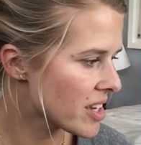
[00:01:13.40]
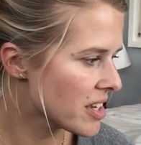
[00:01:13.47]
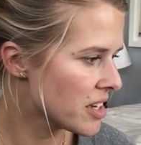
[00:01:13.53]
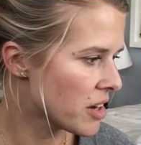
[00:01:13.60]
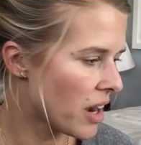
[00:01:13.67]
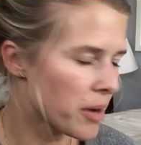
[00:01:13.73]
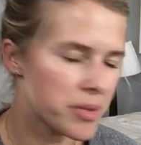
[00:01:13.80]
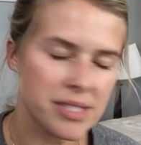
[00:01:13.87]
you
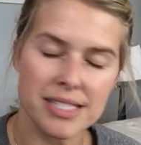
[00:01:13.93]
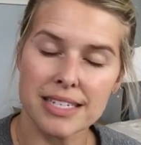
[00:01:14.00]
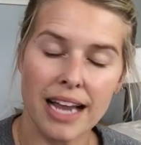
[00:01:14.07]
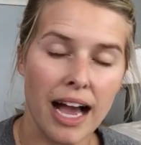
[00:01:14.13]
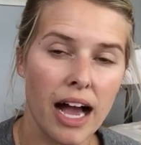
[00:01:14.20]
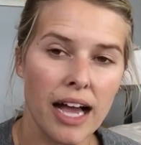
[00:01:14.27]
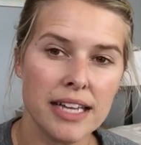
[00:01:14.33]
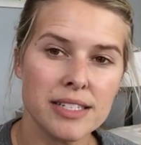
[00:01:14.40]
know, I was in
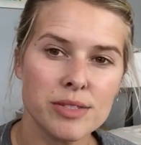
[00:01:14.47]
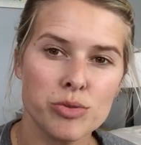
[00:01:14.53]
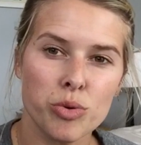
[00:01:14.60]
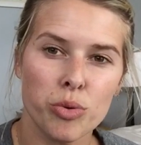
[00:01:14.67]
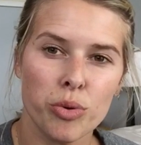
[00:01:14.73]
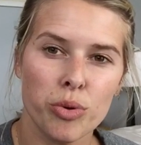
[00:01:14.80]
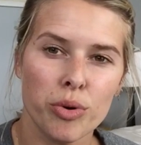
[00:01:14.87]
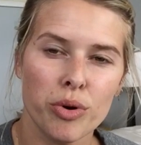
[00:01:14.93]
high
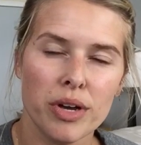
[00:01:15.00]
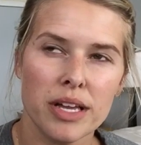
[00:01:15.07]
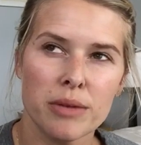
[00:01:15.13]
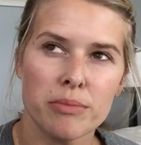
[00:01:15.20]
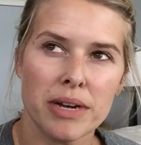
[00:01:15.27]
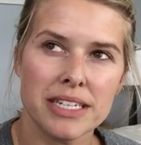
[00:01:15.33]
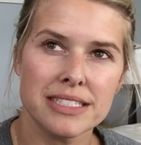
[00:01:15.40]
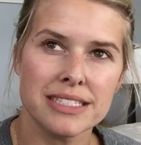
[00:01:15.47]
school
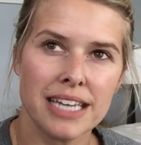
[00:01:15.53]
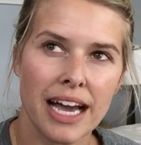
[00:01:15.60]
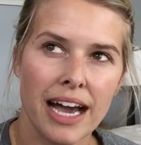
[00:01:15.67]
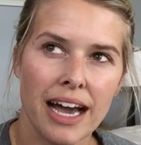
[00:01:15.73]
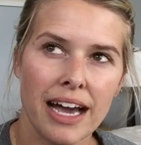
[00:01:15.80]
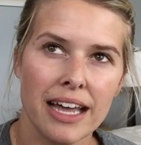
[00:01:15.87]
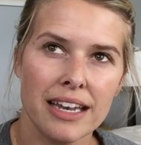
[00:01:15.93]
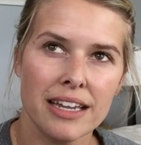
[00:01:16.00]
and my
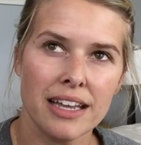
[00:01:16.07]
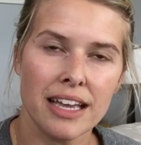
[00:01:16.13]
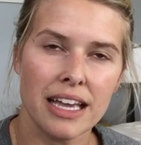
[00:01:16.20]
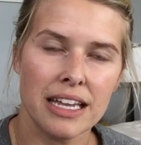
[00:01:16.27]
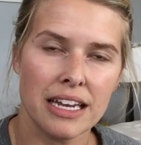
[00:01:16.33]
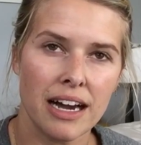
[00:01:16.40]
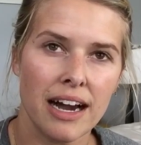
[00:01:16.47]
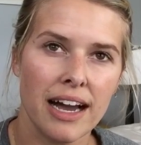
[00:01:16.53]
dad
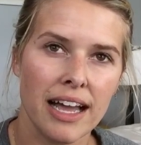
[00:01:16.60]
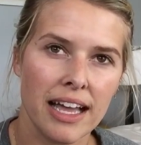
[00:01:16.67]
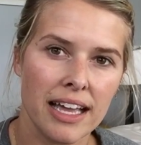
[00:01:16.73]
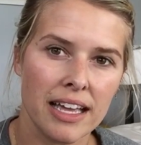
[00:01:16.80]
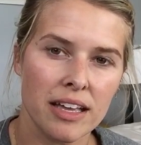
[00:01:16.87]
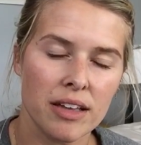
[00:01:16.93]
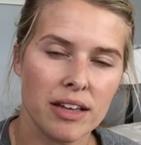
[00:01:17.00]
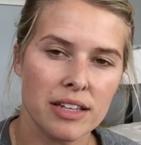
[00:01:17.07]
and
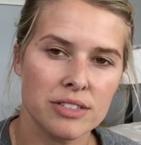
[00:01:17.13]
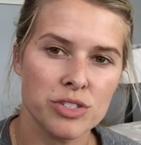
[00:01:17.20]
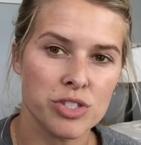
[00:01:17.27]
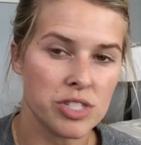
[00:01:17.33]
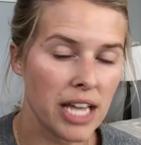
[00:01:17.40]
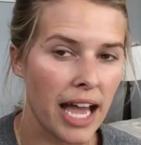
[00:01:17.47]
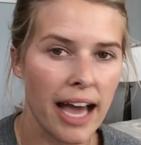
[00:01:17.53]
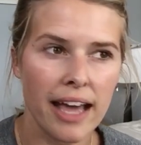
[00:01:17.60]
I
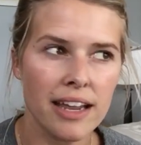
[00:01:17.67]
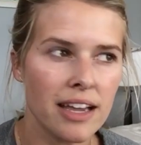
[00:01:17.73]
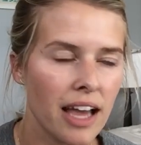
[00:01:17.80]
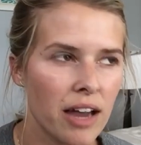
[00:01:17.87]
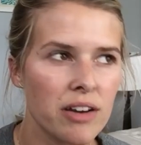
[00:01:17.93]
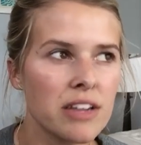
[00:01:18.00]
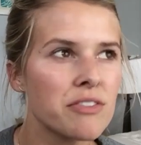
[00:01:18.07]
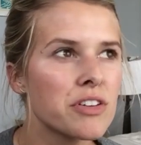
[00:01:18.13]
just had it.
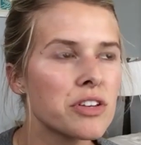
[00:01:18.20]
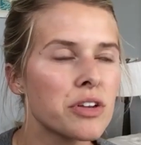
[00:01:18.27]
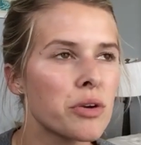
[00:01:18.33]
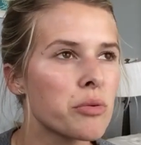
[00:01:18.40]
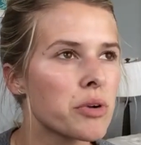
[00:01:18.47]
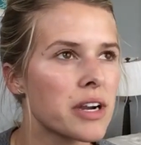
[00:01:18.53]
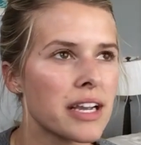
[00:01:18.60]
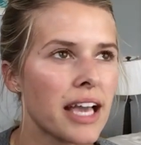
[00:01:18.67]
I don't even know
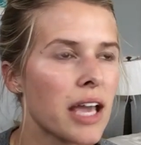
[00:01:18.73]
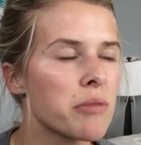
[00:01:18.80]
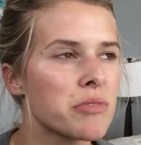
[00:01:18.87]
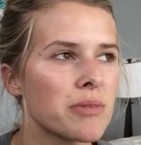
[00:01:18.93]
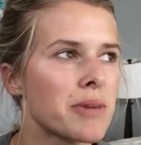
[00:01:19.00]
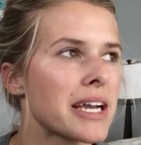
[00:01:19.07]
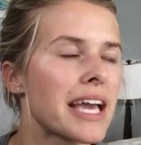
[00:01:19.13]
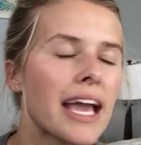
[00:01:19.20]
where it came
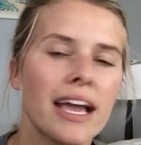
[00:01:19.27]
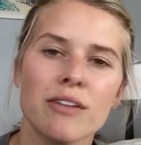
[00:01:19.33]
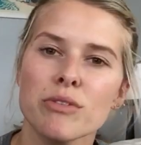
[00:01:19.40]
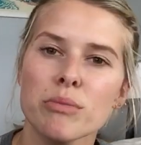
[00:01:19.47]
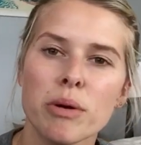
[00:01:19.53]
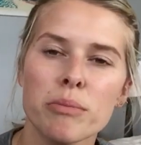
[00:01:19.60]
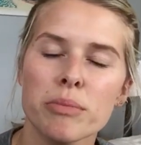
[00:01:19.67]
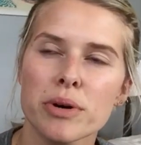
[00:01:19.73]
from. I can't
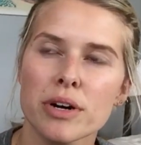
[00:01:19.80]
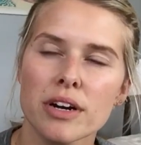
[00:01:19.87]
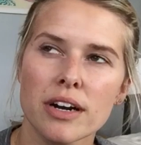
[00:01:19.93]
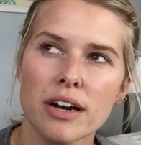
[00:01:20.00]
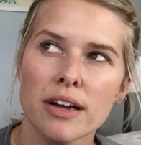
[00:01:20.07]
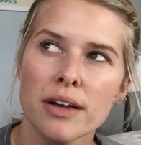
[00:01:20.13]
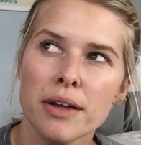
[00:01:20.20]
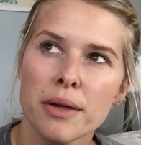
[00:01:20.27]

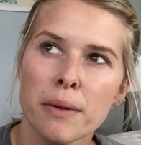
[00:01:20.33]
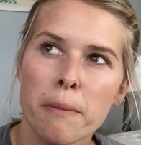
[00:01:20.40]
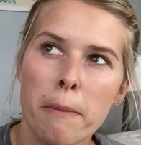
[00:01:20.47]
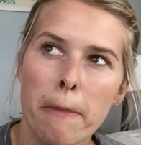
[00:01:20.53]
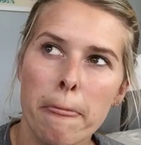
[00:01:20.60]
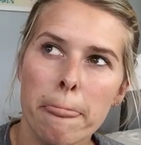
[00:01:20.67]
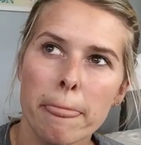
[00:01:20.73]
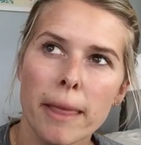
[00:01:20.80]
remember
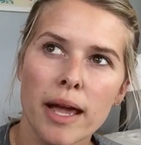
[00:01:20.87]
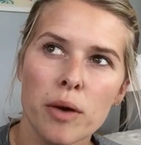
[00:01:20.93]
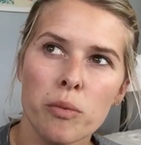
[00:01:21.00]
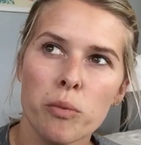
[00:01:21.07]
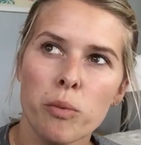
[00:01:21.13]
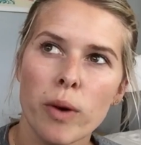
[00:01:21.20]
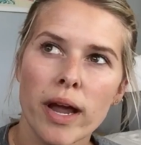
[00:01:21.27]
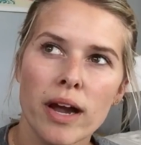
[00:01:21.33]
like
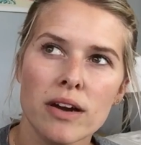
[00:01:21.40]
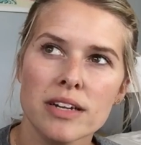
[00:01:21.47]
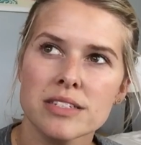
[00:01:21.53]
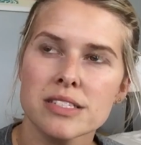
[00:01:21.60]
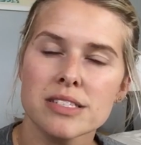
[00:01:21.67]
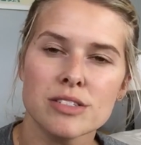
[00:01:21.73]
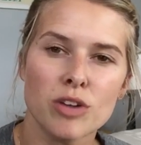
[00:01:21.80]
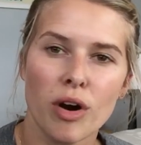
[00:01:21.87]
where
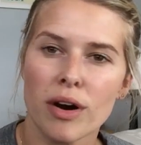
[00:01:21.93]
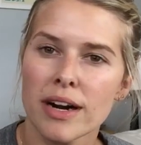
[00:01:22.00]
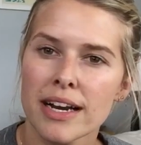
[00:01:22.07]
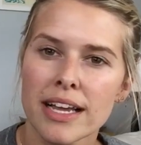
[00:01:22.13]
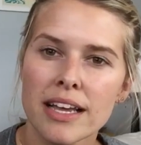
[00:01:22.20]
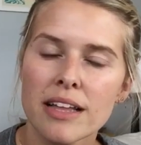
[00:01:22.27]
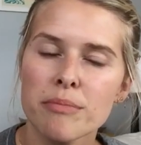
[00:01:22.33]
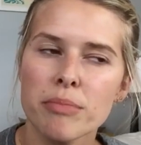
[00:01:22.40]
it
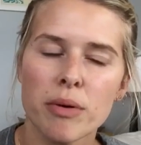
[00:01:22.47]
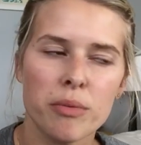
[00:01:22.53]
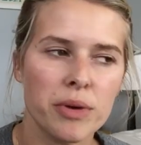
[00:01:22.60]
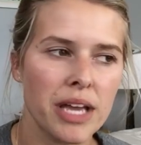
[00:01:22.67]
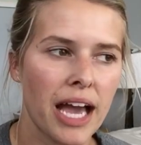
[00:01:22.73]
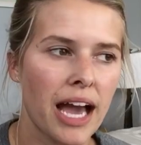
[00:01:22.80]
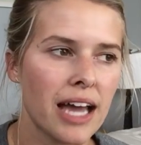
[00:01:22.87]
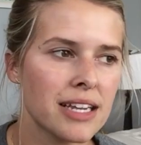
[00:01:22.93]
started, but
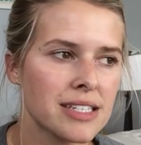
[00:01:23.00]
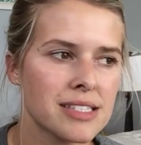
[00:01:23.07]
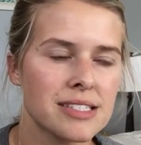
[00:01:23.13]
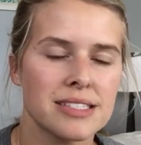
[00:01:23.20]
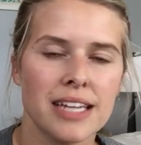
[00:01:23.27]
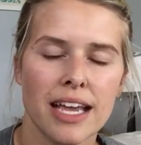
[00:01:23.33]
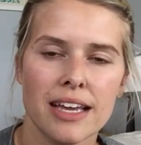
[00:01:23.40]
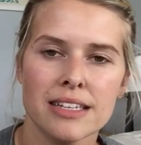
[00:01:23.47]
we had a
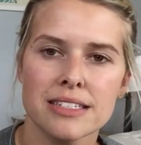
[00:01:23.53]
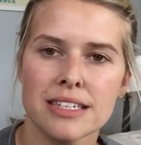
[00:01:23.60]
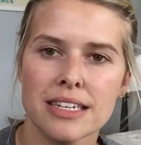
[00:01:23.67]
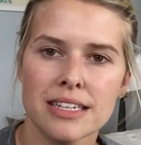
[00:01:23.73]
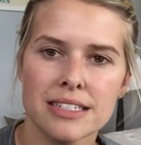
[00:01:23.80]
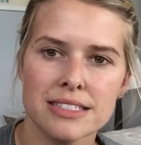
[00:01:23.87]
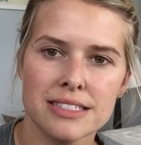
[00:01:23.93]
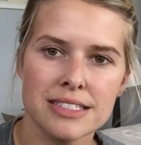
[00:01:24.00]

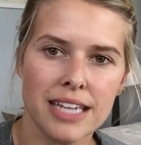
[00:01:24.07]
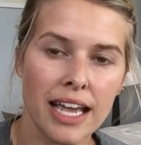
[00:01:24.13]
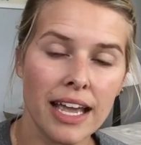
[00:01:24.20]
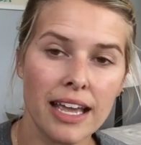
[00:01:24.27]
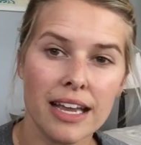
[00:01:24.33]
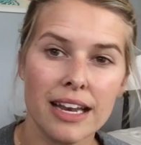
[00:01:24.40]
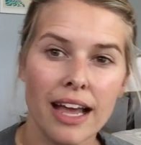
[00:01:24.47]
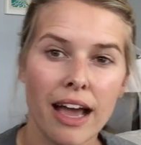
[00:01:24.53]
standing
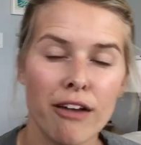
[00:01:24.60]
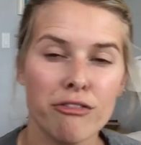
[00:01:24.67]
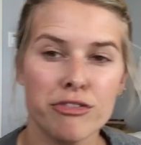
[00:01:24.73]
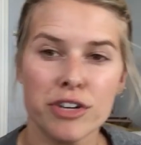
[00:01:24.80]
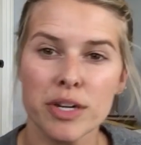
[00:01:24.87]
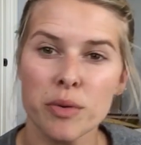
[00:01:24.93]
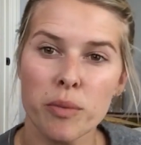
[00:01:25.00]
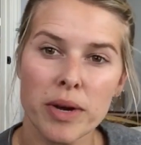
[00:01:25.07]
date every